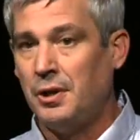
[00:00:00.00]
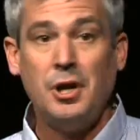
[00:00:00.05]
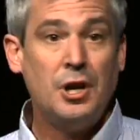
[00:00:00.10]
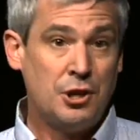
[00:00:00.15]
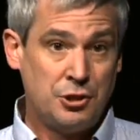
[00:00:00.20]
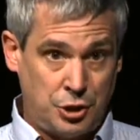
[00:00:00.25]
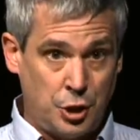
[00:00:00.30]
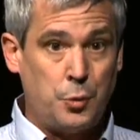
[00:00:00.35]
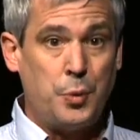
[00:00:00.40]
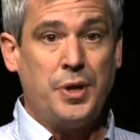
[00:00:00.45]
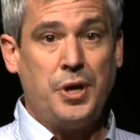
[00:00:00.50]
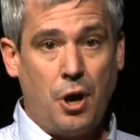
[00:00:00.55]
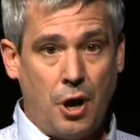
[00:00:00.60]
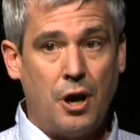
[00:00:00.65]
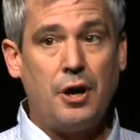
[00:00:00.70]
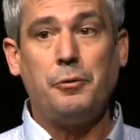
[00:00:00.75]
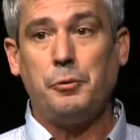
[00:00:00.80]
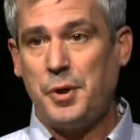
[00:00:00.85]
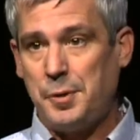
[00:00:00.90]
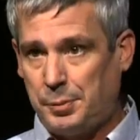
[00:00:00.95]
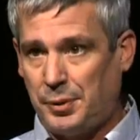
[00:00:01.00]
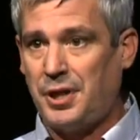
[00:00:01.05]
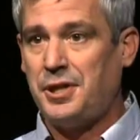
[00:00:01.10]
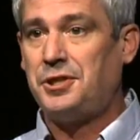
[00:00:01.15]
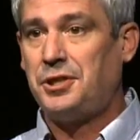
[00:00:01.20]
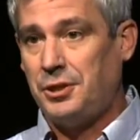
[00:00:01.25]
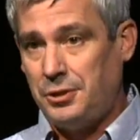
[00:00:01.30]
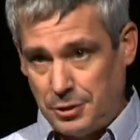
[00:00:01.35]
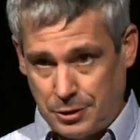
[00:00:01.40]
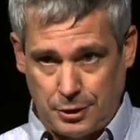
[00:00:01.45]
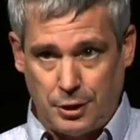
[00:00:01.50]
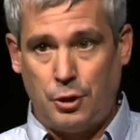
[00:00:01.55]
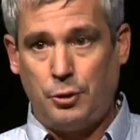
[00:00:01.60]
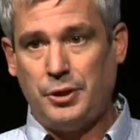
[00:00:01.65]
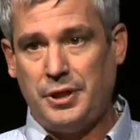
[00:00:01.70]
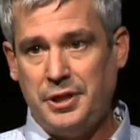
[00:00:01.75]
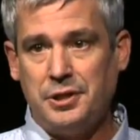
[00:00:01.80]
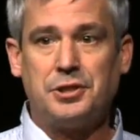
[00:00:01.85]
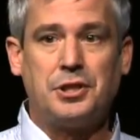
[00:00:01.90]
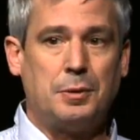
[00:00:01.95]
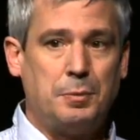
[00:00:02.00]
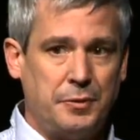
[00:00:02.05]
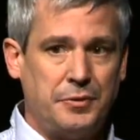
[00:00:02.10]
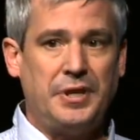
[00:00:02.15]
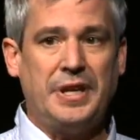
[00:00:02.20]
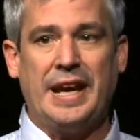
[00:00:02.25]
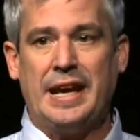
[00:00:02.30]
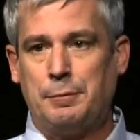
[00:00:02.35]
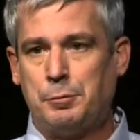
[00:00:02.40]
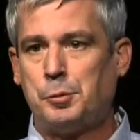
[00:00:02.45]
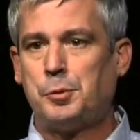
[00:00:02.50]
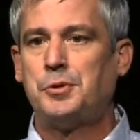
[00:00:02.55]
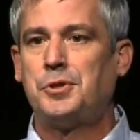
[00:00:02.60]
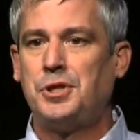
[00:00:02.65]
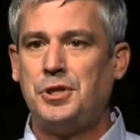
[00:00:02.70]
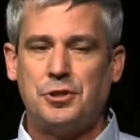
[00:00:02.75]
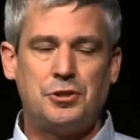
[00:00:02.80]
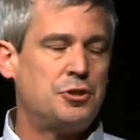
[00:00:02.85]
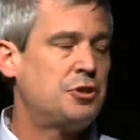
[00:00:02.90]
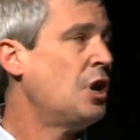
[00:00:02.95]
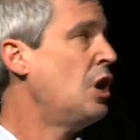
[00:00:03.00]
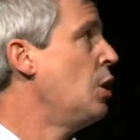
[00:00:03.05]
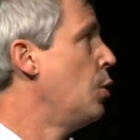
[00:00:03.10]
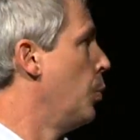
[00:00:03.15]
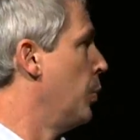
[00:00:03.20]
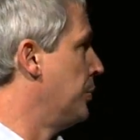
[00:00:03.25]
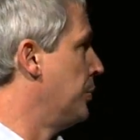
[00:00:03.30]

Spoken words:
So we are replacing slowly some of the animal procedures with